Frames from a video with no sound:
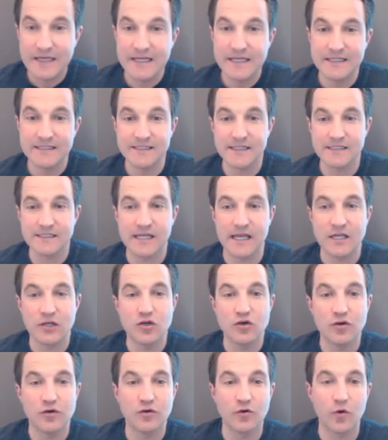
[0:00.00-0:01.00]
is this a
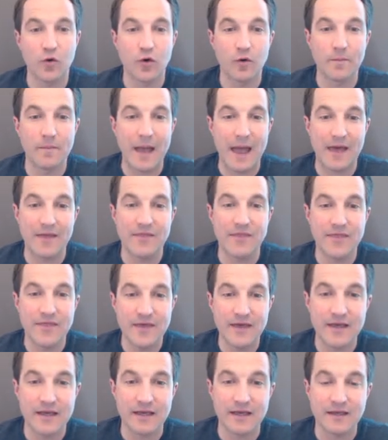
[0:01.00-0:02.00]
good or bad
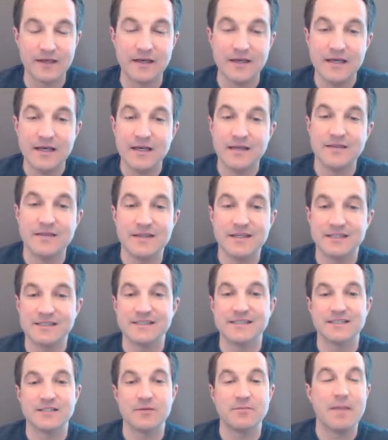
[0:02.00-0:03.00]
thing?
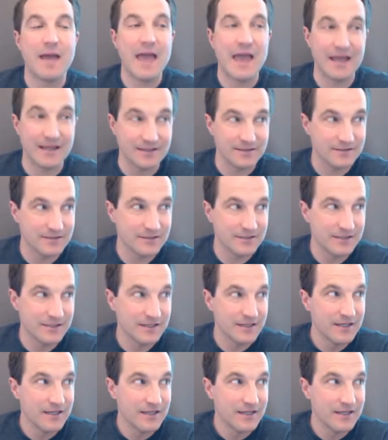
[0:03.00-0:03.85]
This depends.